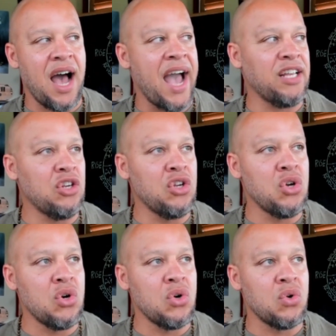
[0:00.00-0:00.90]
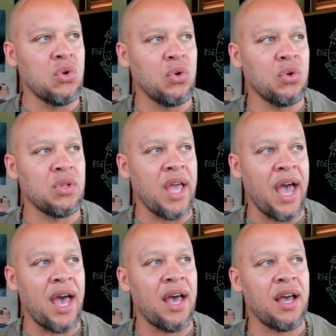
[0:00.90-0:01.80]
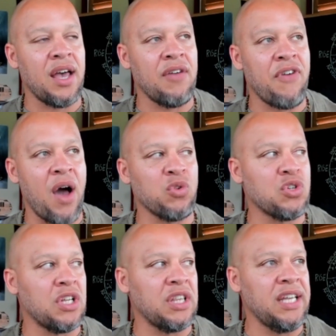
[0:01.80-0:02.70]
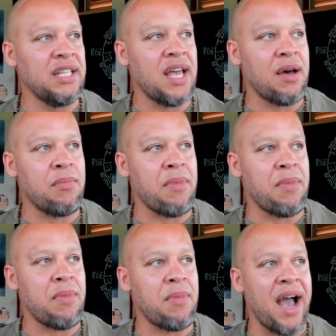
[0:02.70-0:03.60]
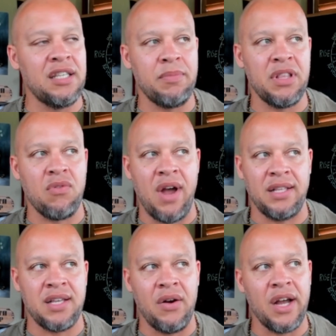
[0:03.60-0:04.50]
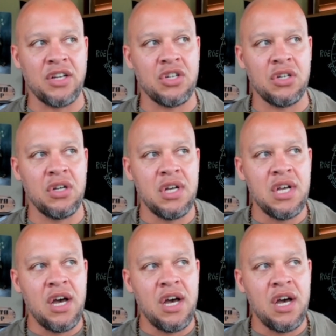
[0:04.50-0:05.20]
I knew that if I was going to lead them, I had to lead them in the right direction.